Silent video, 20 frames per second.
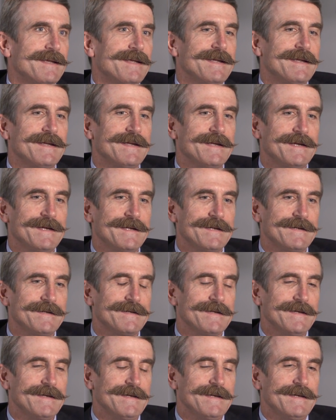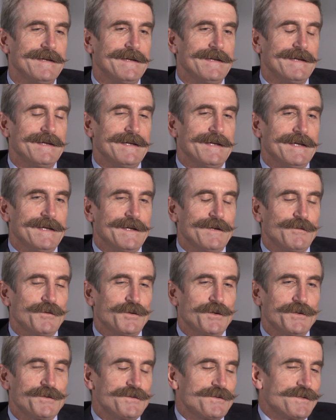And
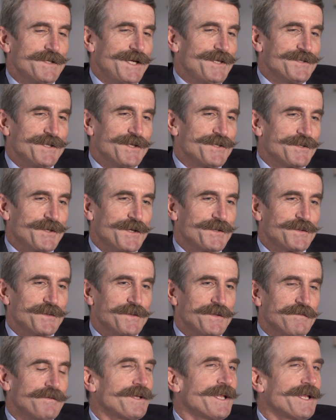good teaching starts with a